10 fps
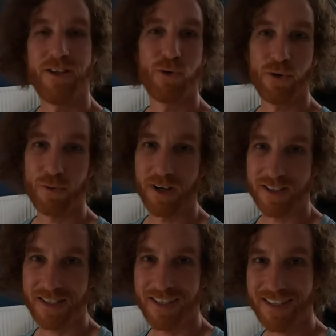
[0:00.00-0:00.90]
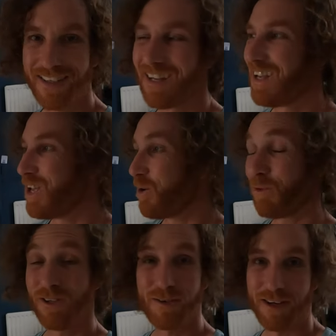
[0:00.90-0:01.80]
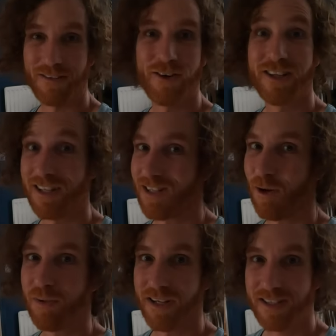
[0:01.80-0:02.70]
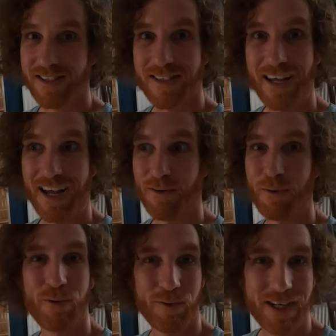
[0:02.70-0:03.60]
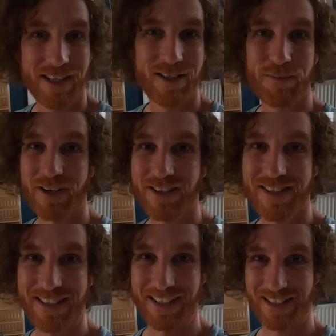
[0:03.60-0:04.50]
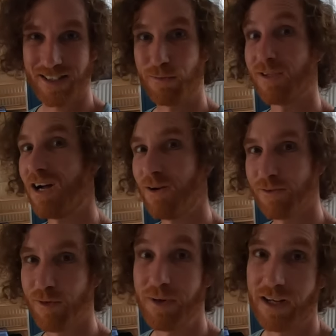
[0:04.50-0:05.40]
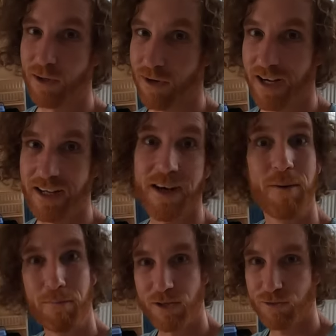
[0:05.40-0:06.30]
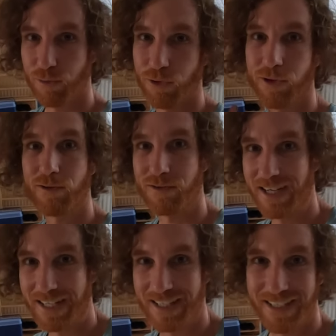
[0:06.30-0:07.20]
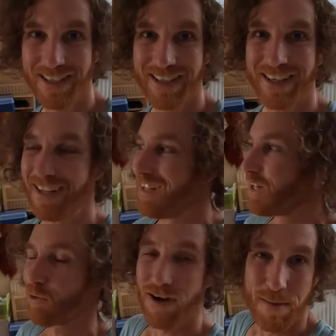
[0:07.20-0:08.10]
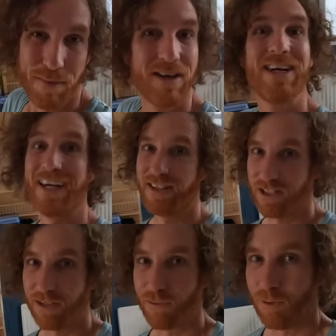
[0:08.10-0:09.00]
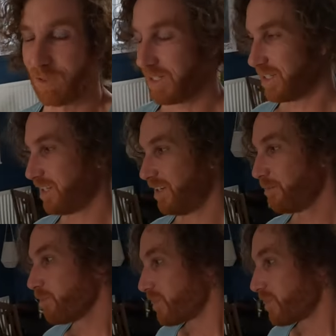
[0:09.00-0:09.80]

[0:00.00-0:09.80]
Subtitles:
North Wales here. We used to make fun of this little place when we were kids because it's renowned for being grey, miserable, rainy, grim in general, basically.